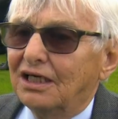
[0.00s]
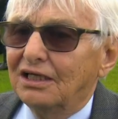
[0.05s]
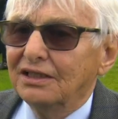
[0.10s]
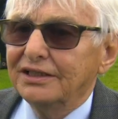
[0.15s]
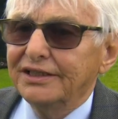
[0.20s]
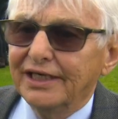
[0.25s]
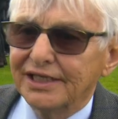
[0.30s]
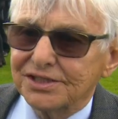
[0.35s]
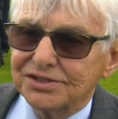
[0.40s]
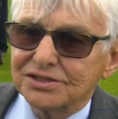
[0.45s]

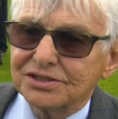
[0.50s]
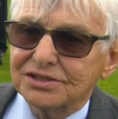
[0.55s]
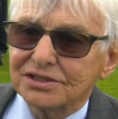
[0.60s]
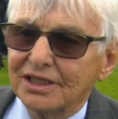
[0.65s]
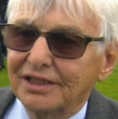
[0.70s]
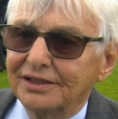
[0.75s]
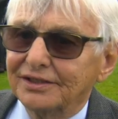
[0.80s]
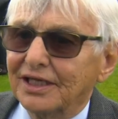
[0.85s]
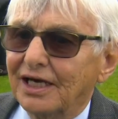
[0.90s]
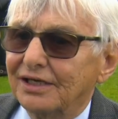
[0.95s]
Yes,
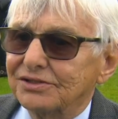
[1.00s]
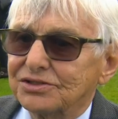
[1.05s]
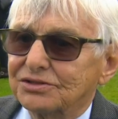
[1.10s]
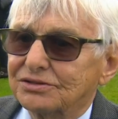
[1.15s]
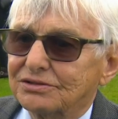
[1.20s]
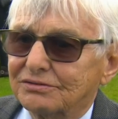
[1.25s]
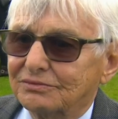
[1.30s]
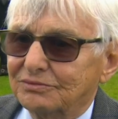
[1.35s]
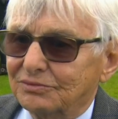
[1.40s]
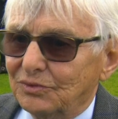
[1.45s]
and
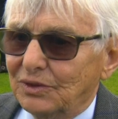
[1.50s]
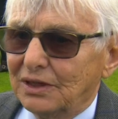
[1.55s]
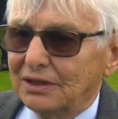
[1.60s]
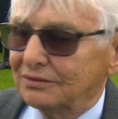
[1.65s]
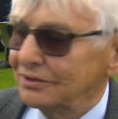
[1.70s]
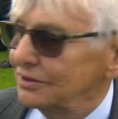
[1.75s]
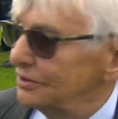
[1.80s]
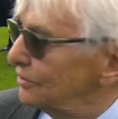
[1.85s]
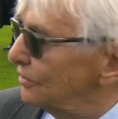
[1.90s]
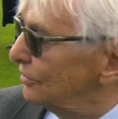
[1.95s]
that's, well,
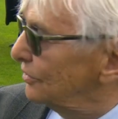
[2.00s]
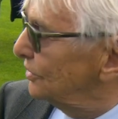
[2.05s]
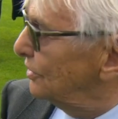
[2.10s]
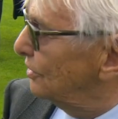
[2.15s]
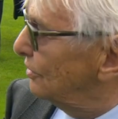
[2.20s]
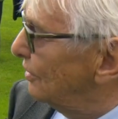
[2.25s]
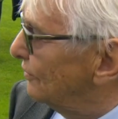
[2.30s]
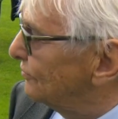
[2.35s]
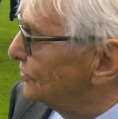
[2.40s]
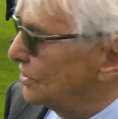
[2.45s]

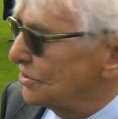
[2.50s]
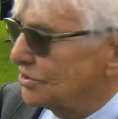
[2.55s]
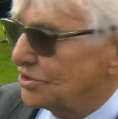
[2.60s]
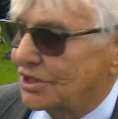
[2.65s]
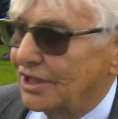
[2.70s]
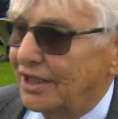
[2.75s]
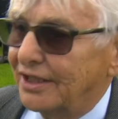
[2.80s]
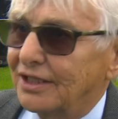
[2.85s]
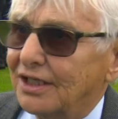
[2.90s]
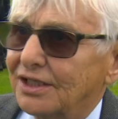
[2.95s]
you'll have to
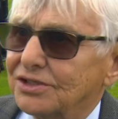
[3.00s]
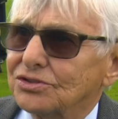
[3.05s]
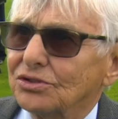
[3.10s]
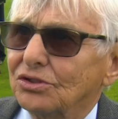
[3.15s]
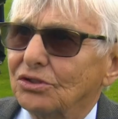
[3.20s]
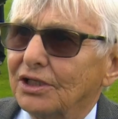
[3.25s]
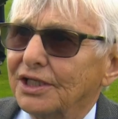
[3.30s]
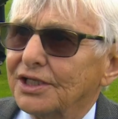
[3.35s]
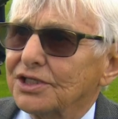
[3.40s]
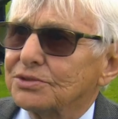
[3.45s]
say that's
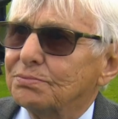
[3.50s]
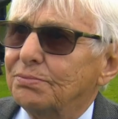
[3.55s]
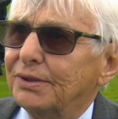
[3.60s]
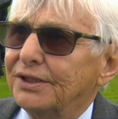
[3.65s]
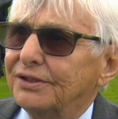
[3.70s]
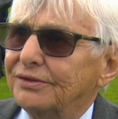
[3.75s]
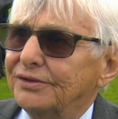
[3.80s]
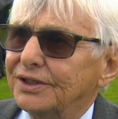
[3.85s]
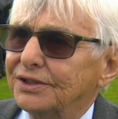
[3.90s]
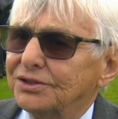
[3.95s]
all
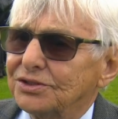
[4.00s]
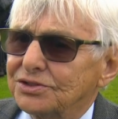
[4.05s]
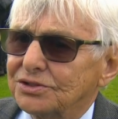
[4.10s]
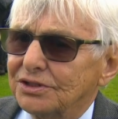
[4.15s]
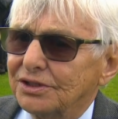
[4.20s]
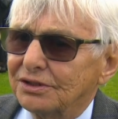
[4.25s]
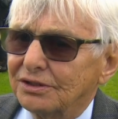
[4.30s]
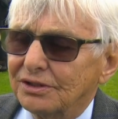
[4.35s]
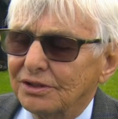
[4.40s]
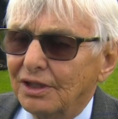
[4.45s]
experience
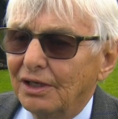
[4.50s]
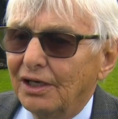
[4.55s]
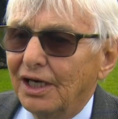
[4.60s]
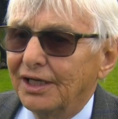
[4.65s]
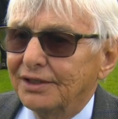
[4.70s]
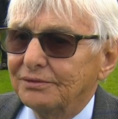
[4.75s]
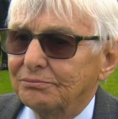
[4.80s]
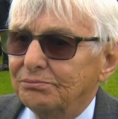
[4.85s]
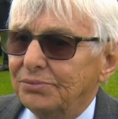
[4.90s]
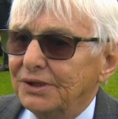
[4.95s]

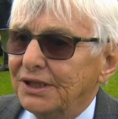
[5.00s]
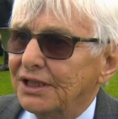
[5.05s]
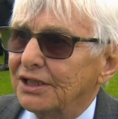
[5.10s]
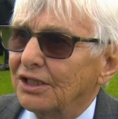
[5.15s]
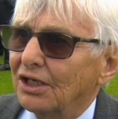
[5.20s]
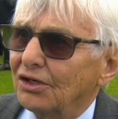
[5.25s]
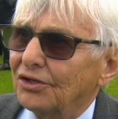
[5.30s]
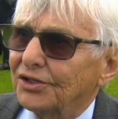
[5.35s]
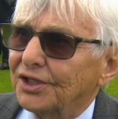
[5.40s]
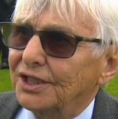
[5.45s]
and being
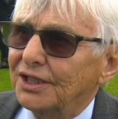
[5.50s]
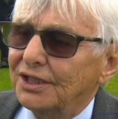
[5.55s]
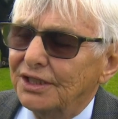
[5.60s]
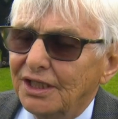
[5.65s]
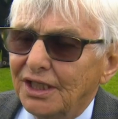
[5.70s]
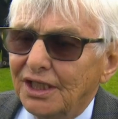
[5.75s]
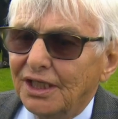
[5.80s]
lucky